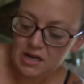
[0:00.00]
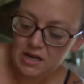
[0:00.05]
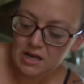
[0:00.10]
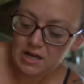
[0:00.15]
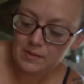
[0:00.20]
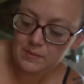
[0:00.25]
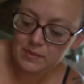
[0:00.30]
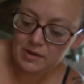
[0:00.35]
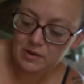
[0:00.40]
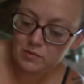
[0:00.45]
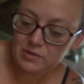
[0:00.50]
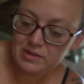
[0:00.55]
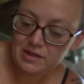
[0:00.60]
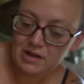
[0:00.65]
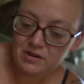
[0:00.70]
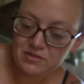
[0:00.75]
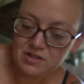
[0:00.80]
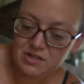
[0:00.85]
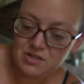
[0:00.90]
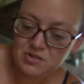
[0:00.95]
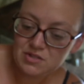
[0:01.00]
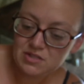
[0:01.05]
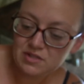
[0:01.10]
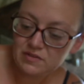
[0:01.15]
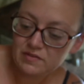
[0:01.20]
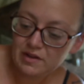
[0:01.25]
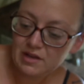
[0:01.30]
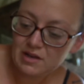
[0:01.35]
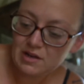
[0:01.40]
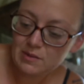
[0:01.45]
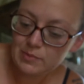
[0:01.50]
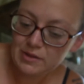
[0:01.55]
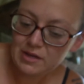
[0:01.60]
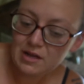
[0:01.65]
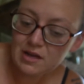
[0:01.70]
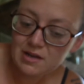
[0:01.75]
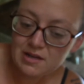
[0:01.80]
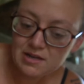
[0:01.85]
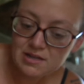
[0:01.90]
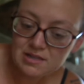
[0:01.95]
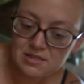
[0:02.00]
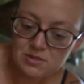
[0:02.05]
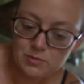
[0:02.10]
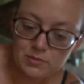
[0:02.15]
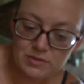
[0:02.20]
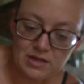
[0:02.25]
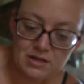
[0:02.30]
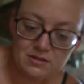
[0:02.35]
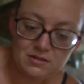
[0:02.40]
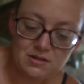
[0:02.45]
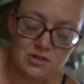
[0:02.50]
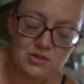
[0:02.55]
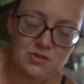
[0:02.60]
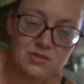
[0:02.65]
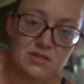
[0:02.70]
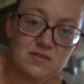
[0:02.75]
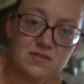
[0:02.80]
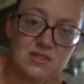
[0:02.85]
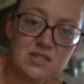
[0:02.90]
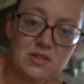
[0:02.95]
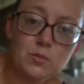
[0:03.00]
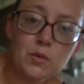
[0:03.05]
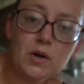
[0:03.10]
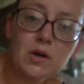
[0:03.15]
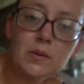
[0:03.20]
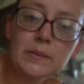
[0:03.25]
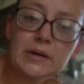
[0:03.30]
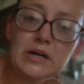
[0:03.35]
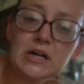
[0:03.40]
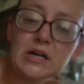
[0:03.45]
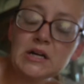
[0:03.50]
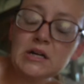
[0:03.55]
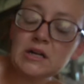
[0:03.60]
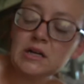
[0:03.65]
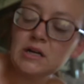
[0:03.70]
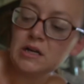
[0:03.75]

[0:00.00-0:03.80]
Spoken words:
And without the use of antibiotics, without the use of dewormer.